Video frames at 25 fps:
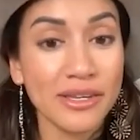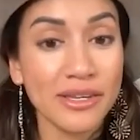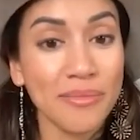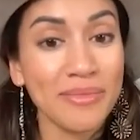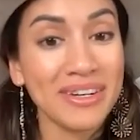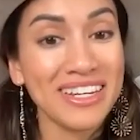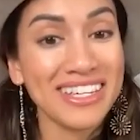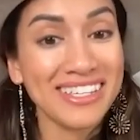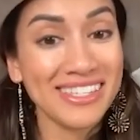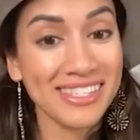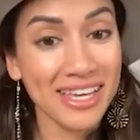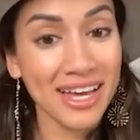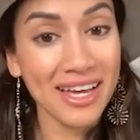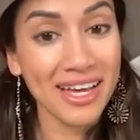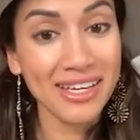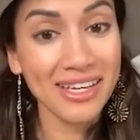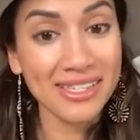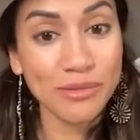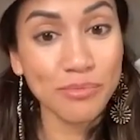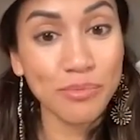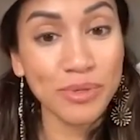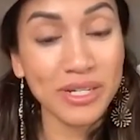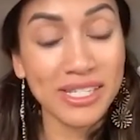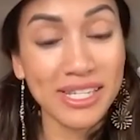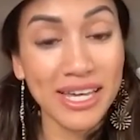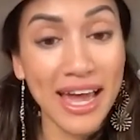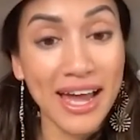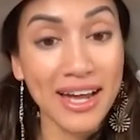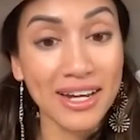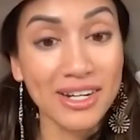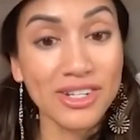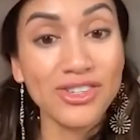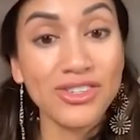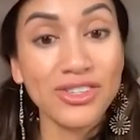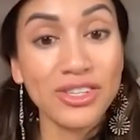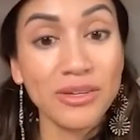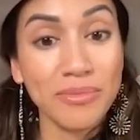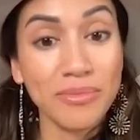somebody says, but to
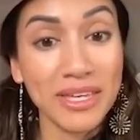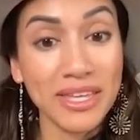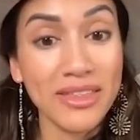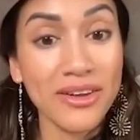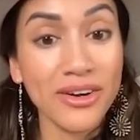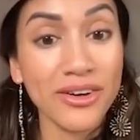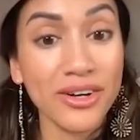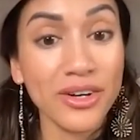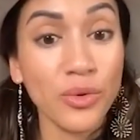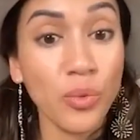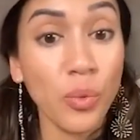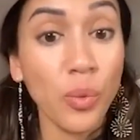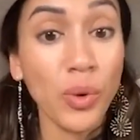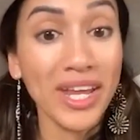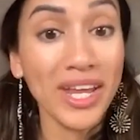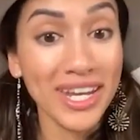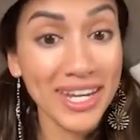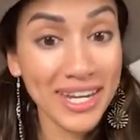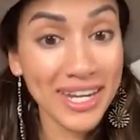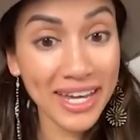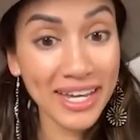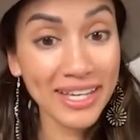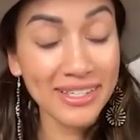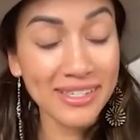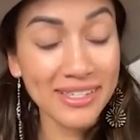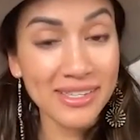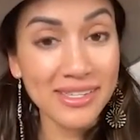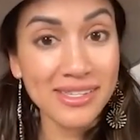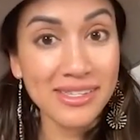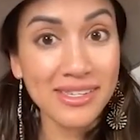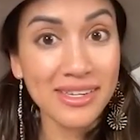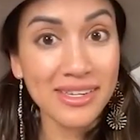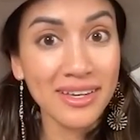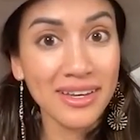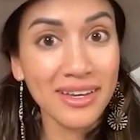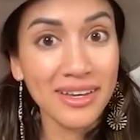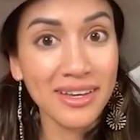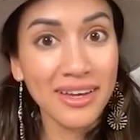actually be there and witness
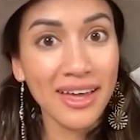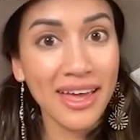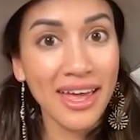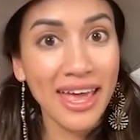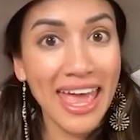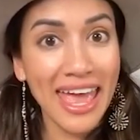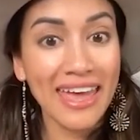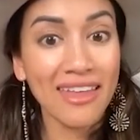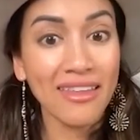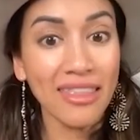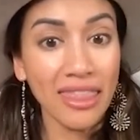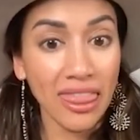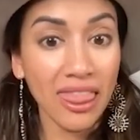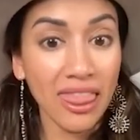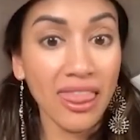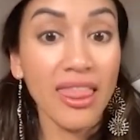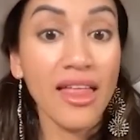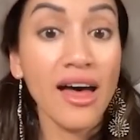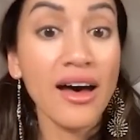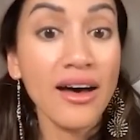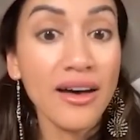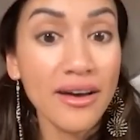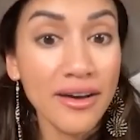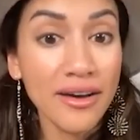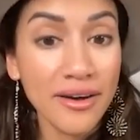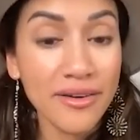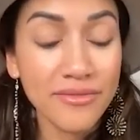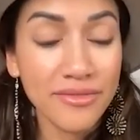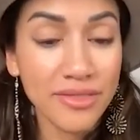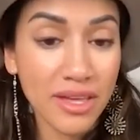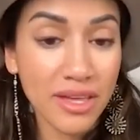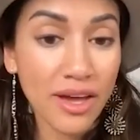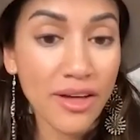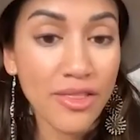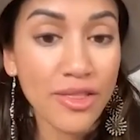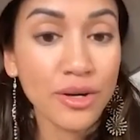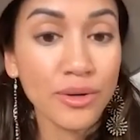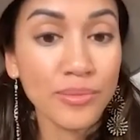and love
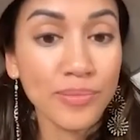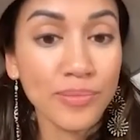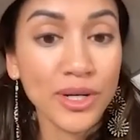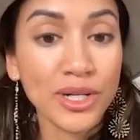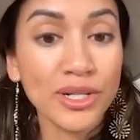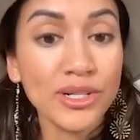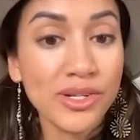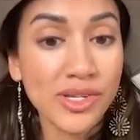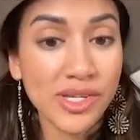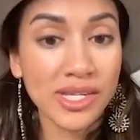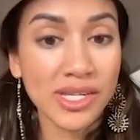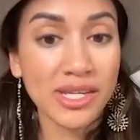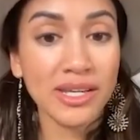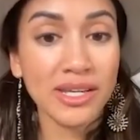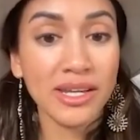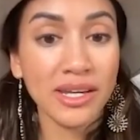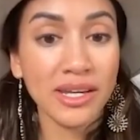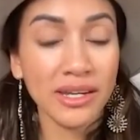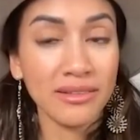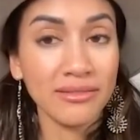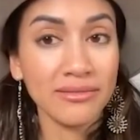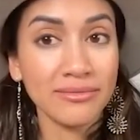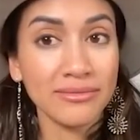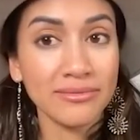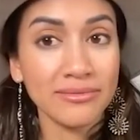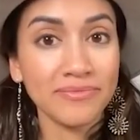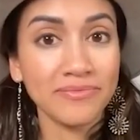the other person,